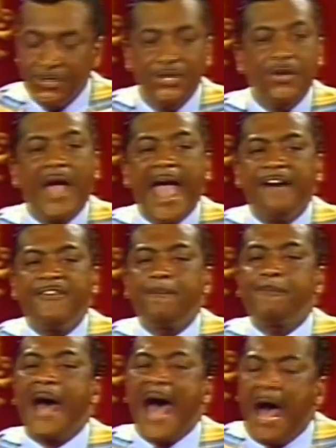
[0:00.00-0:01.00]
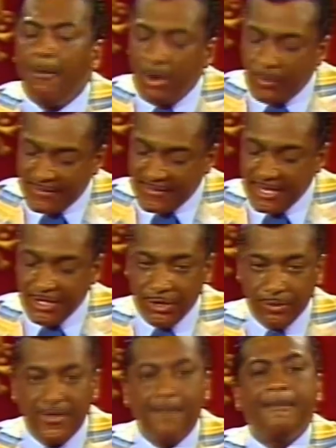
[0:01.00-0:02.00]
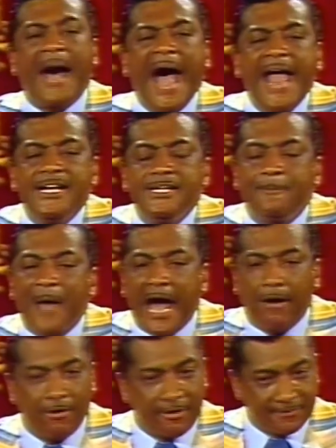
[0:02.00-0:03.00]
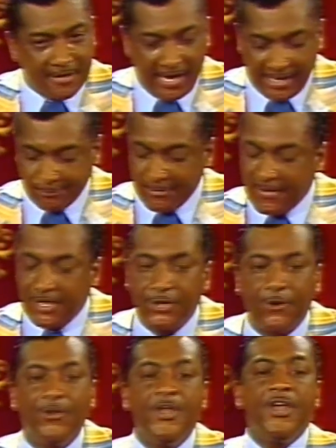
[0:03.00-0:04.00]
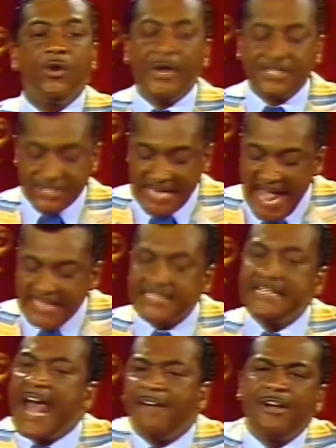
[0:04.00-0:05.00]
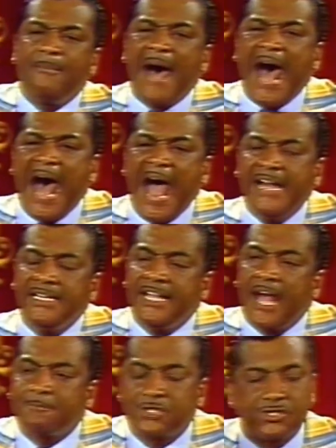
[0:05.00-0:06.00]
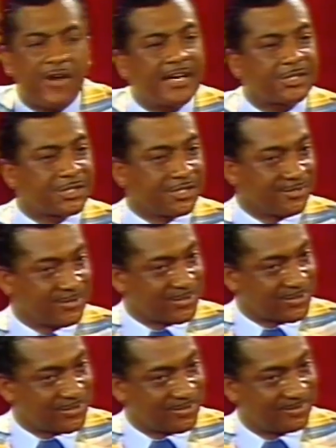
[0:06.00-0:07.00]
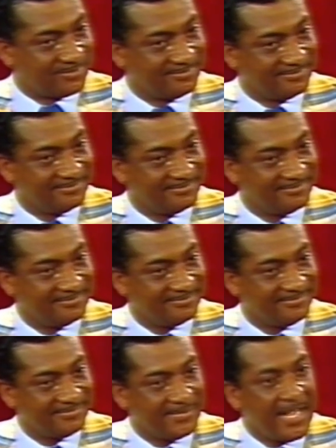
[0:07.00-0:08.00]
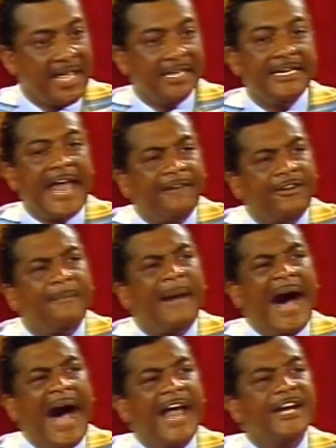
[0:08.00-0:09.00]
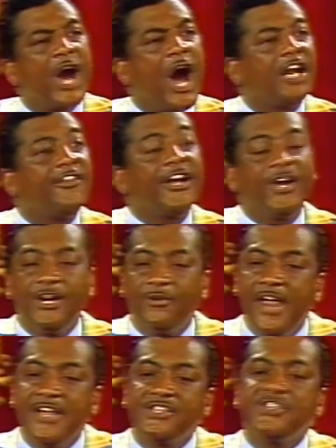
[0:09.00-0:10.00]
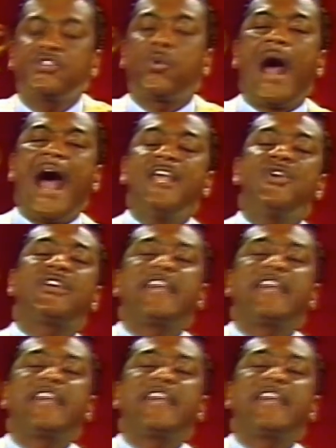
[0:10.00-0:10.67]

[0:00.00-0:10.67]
You have a power within you, the mind power of God within you, which says never mind the obstructions. Never mind all of the good reasons why you